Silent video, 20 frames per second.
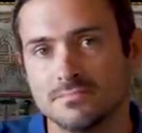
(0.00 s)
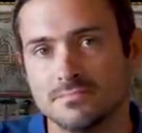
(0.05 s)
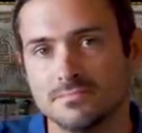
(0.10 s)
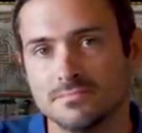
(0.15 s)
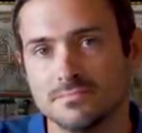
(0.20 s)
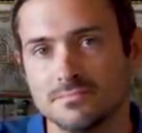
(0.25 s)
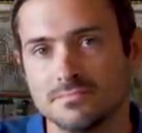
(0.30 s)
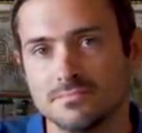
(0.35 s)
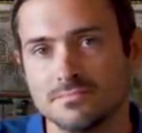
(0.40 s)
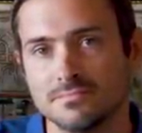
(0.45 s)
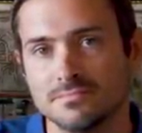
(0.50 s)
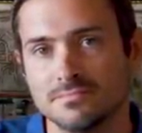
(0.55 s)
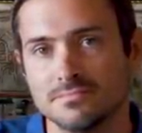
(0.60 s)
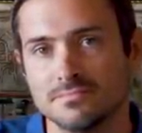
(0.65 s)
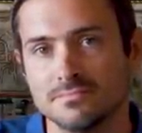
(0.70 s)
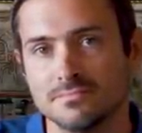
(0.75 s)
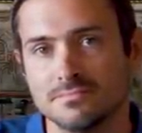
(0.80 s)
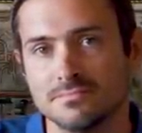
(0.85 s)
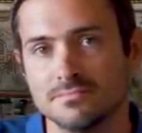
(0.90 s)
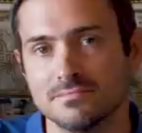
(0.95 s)

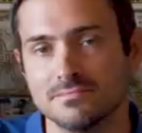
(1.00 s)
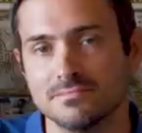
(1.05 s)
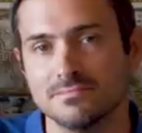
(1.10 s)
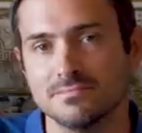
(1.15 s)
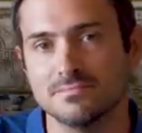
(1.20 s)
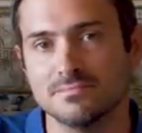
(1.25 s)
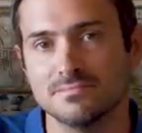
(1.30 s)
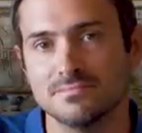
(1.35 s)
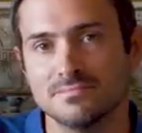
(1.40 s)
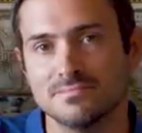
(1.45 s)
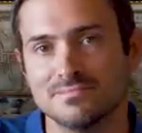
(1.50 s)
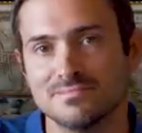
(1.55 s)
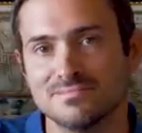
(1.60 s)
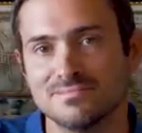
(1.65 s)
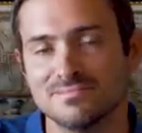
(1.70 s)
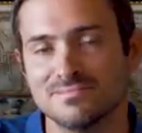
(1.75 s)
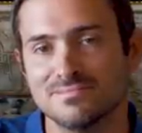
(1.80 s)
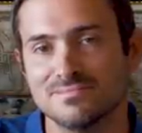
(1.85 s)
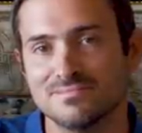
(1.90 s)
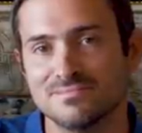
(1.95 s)

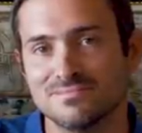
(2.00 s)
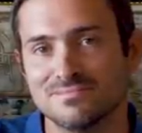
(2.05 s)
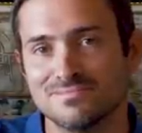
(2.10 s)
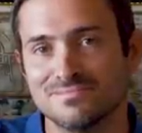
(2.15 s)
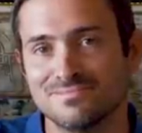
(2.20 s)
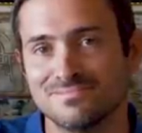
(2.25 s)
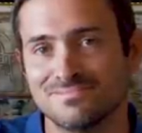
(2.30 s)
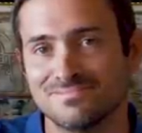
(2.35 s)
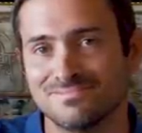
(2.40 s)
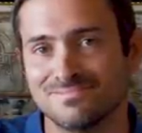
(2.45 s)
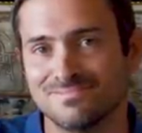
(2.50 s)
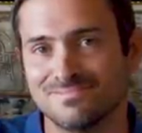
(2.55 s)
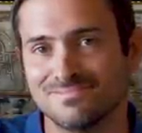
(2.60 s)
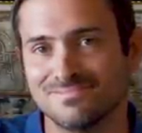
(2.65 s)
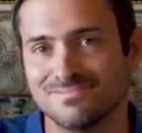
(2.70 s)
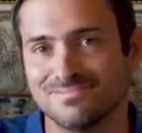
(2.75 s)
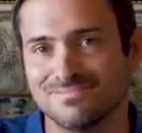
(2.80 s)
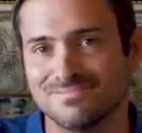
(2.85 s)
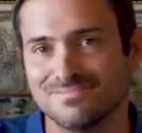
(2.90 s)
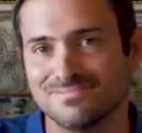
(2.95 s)

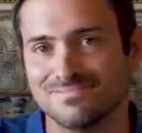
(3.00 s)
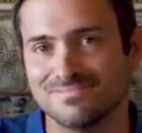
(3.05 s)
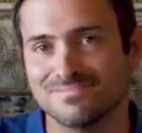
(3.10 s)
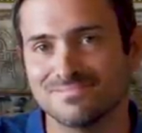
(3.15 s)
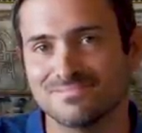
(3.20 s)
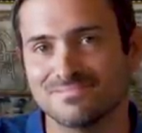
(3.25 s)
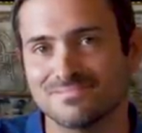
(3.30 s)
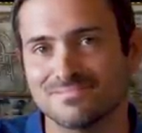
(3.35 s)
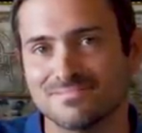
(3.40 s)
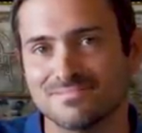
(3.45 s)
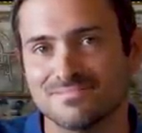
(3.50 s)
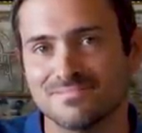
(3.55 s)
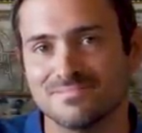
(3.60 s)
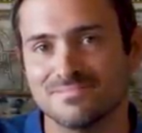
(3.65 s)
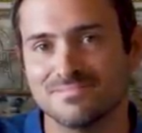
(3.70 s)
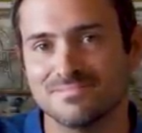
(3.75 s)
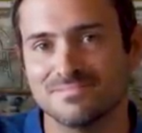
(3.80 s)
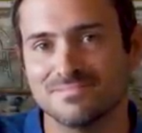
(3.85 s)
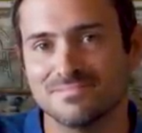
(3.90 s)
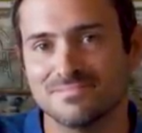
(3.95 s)

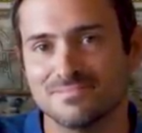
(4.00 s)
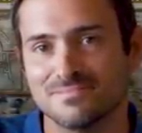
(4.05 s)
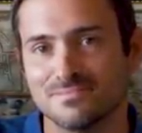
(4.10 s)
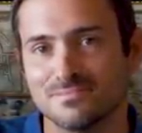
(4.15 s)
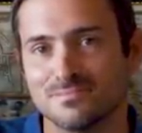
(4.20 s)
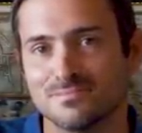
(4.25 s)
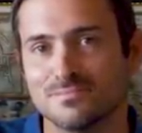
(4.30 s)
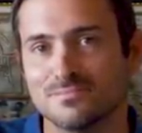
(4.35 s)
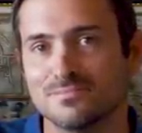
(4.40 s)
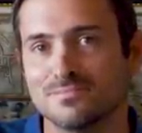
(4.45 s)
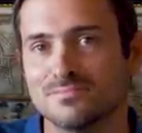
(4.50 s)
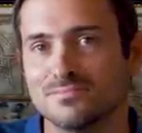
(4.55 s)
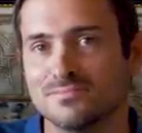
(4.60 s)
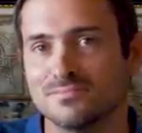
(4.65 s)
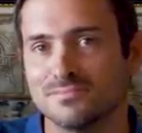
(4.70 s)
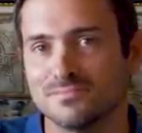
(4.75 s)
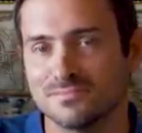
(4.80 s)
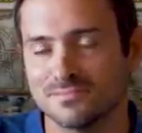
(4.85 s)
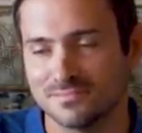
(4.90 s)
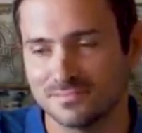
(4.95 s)

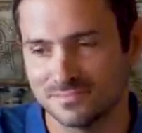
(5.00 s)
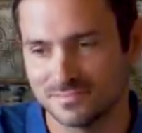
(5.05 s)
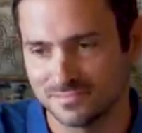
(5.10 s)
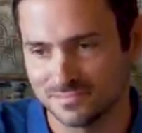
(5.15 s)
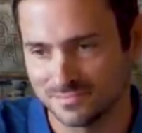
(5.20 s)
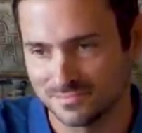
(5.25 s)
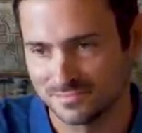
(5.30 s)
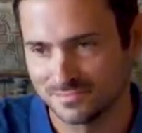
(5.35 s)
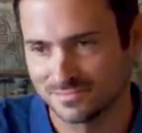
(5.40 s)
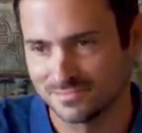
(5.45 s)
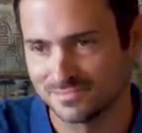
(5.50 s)
The person shown says nothing.